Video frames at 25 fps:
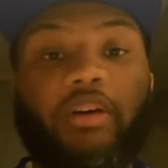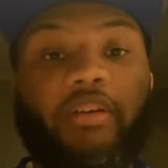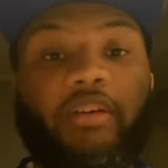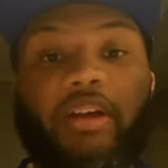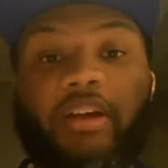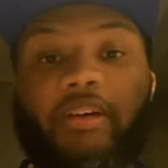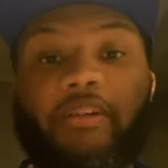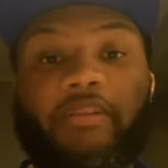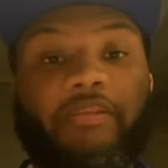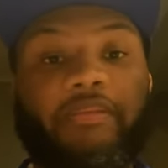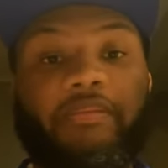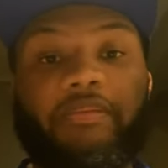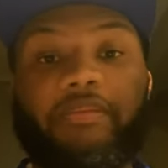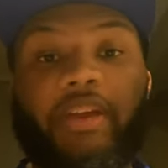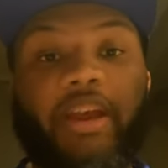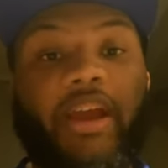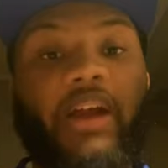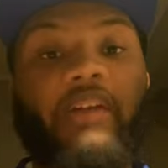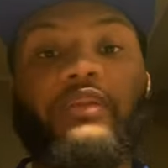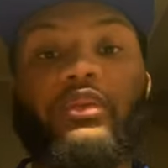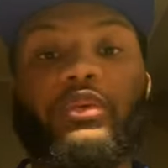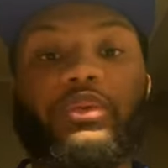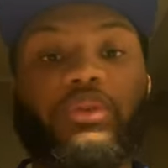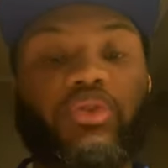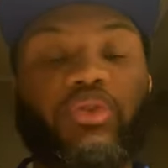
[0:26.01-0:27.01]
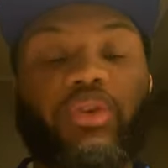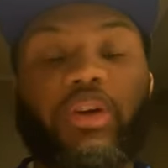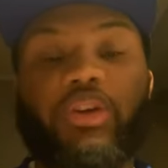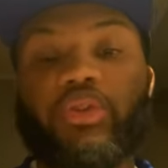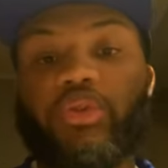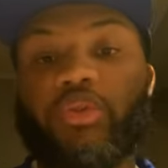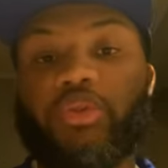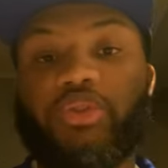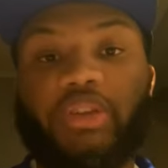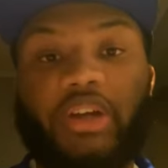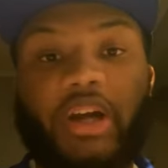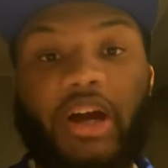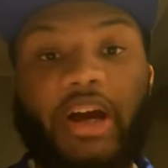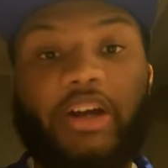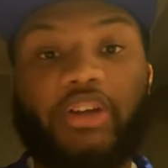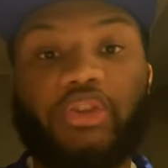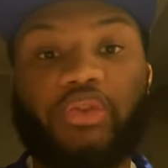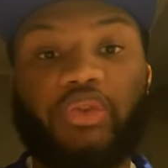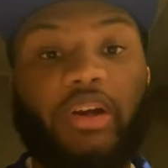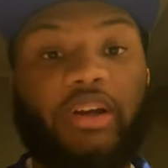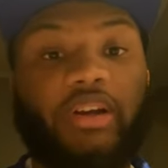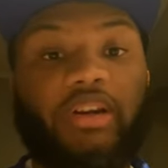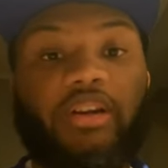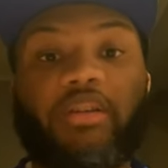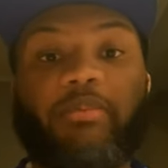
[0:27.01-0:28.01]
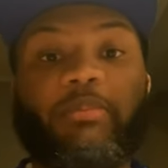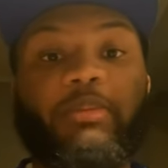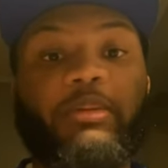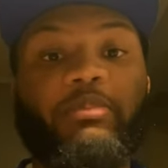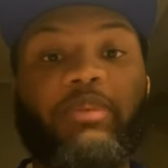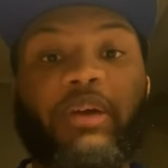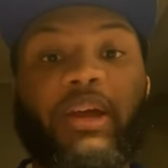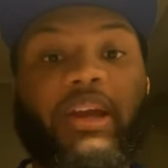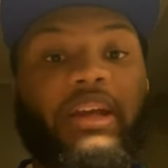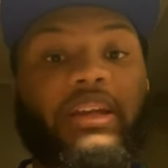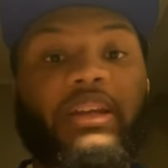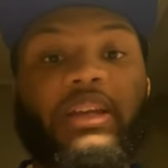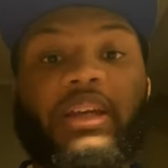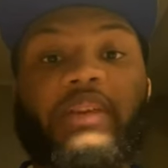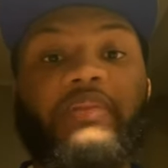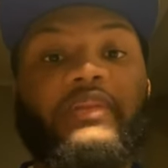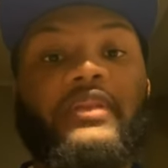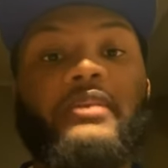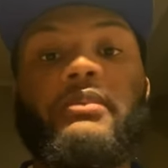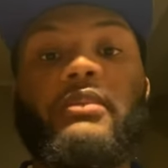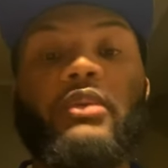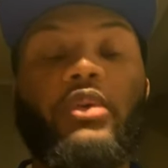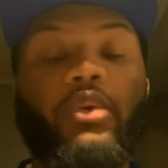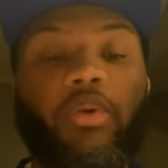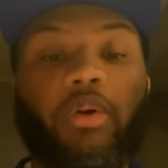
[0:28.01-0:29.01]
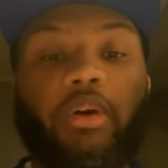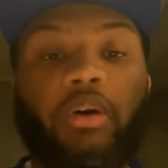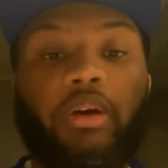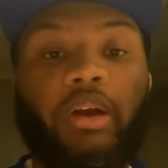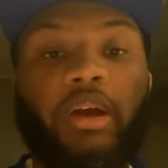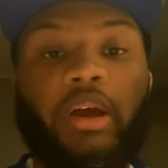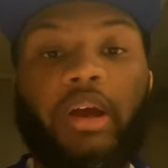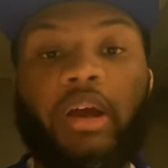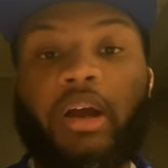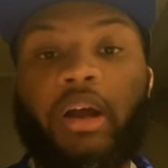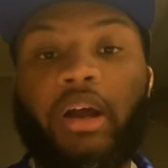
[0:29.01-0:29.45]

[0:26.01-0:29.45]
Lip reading: if they ever restructure his contract, could be paid even more